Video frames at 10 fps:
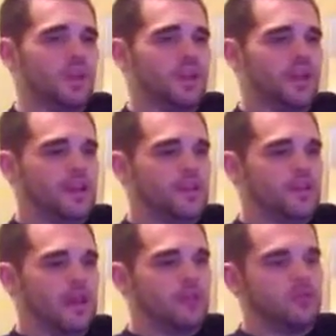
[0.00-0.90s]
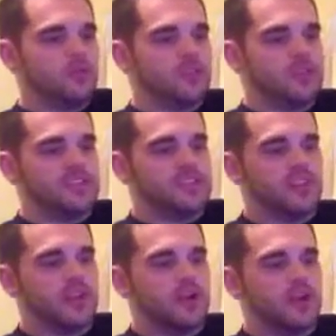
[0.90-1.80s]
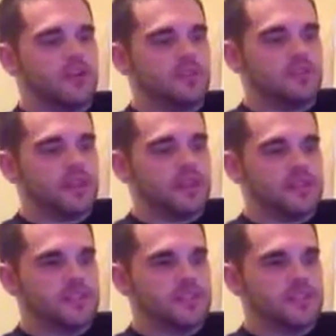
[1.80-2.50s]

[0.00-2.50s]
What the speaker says: and that will really set off the United